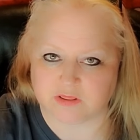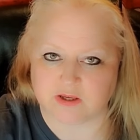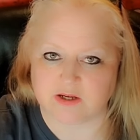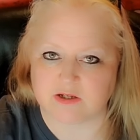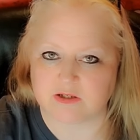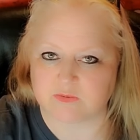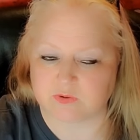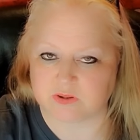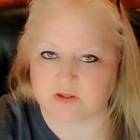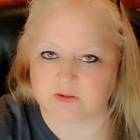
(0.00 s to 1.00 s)
things
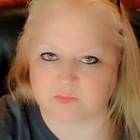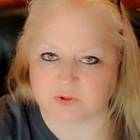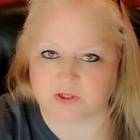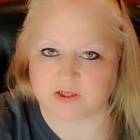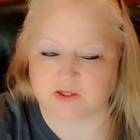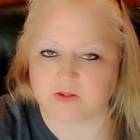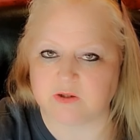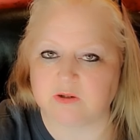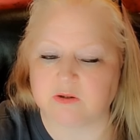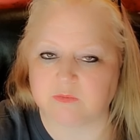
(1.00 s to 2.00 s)
with this
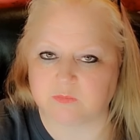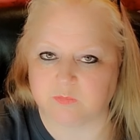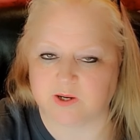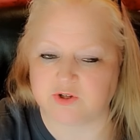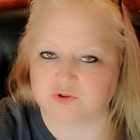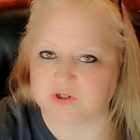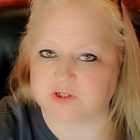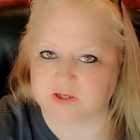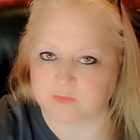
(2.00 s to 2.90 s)
particular waitress,